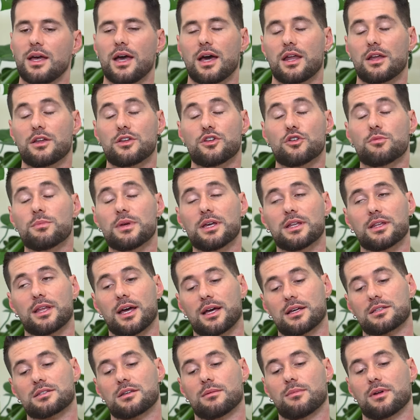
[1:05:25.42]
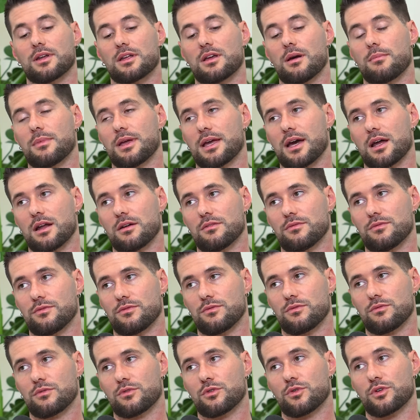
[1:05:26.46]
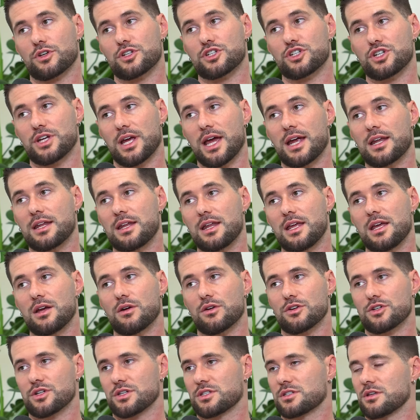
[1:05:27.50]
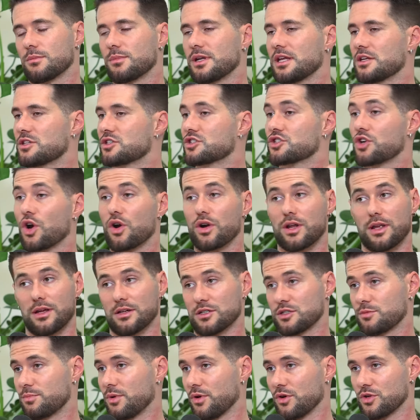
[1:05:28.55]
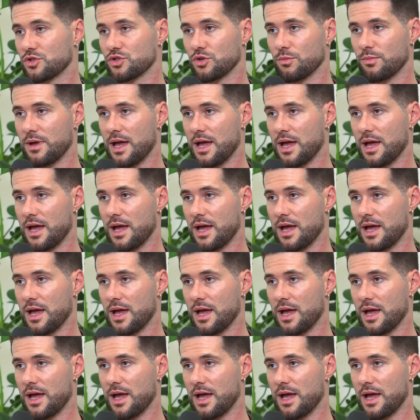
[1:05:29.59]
And do you mean like someone coming out of Christianity or just somebody starting a spiritual